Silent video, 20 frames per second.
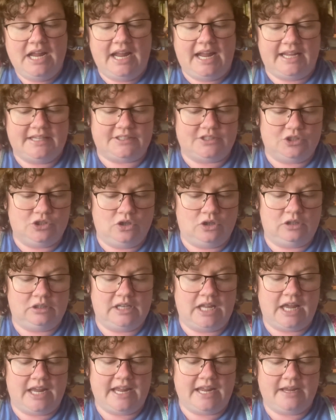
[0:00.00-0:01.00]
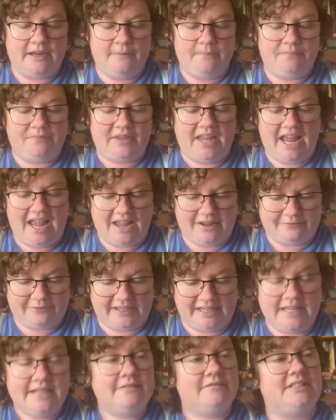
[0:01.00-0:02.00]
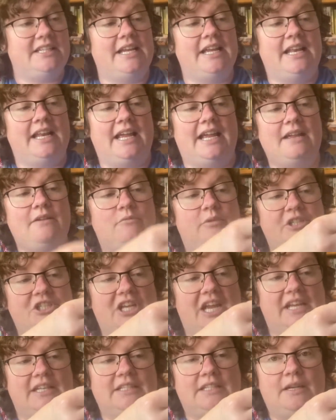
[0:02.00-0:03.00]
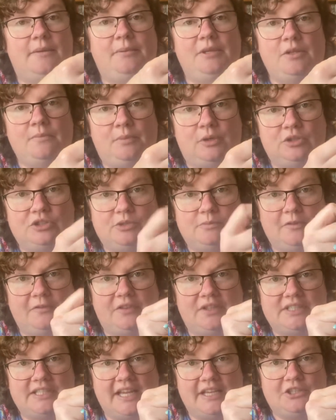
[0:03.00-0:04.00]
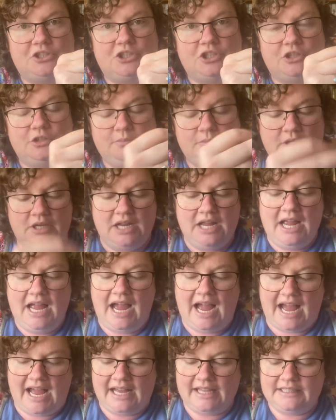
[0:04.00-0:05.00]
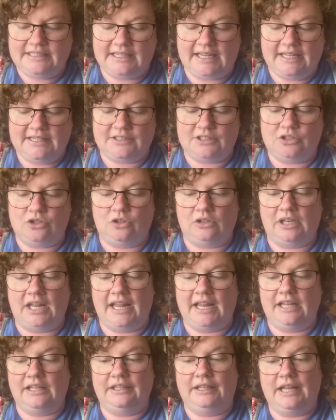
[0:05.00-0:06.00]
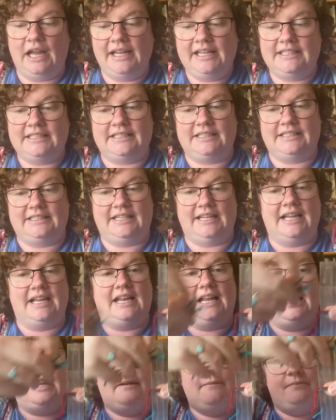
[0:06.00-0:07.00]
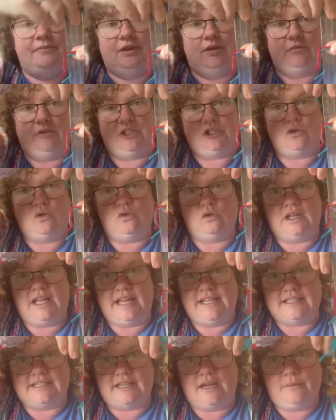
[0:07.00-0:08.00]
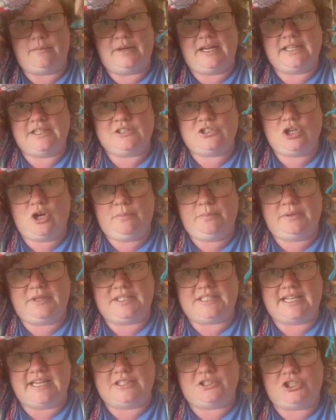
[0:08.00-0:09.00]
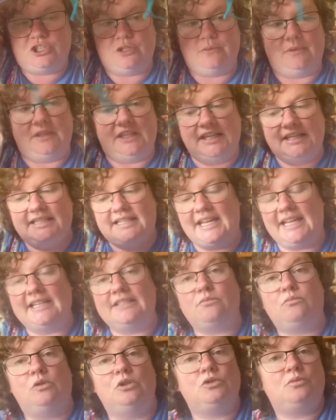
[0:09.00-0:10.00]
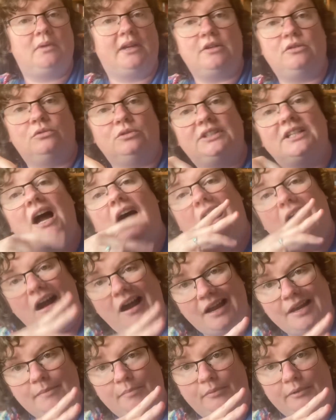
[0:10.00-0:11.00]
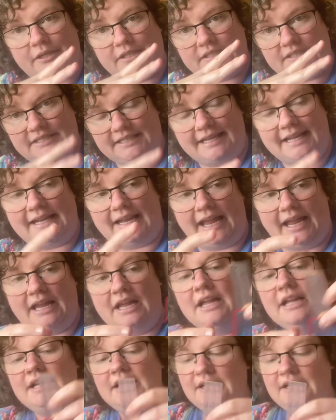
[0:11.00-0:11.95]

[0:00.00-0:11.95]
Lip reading: It's not like heavy DNA, which ended up at the bottom of the test tube. And it's not like light DNA, which all ends up at the top of the test tube. This is what we called hybrid DNA.